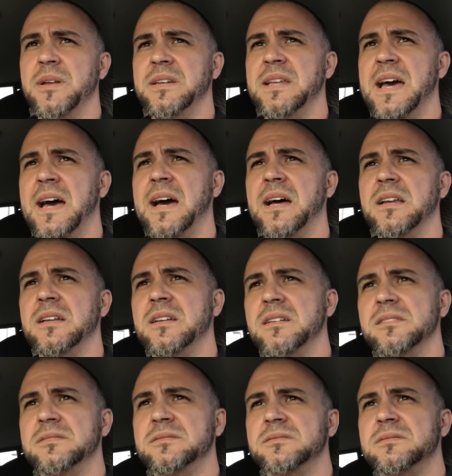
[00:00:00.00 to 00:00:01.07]
and dad
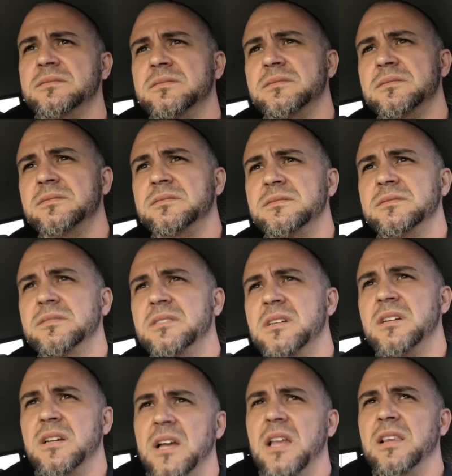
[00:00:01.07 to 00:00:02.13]

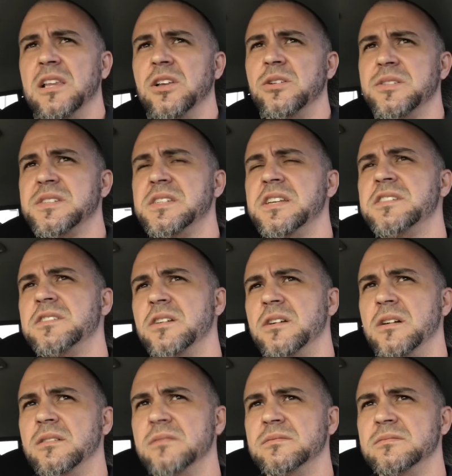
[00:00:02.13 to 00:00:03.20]
and little
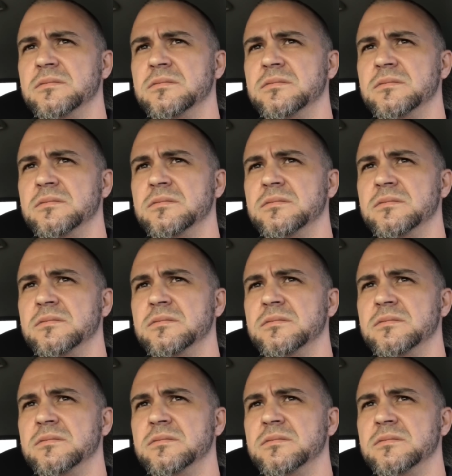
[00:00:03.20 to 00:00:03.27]
sister.